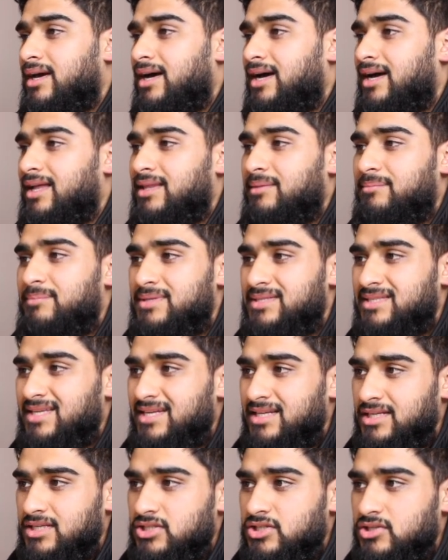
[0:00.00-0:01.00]
and the
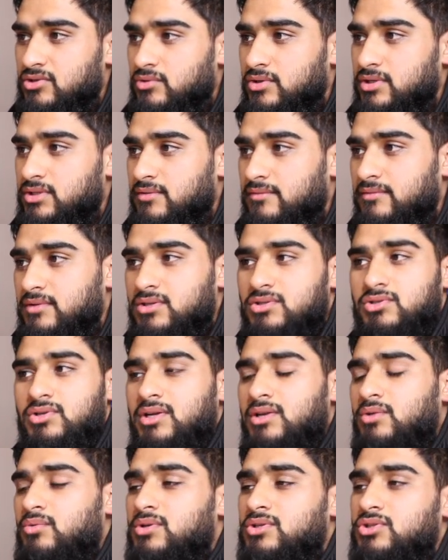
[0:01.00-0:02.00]
percentage increase of this
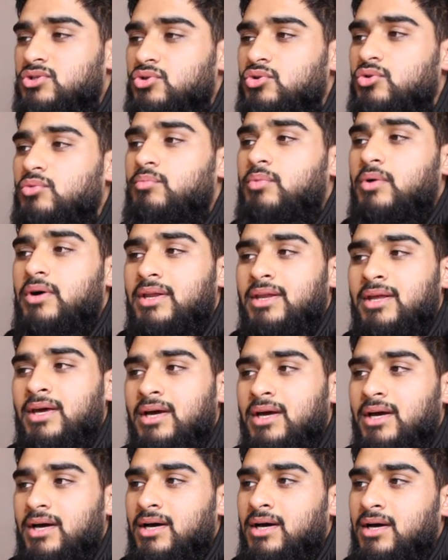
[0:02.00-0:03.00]
trade was
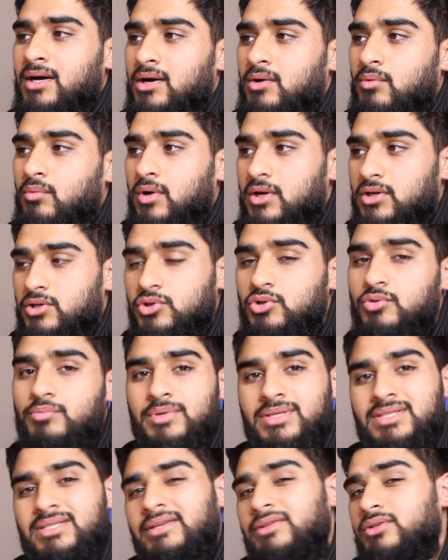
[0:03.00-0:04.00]

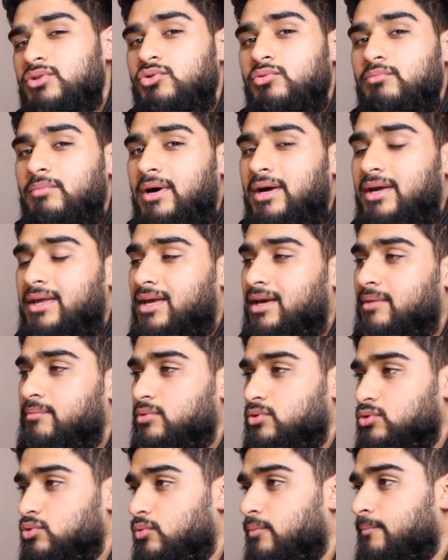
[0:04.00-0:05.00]
2.12% to my
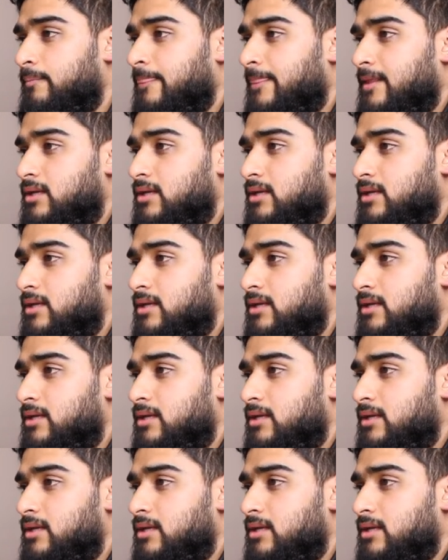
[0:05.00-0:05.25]
capital.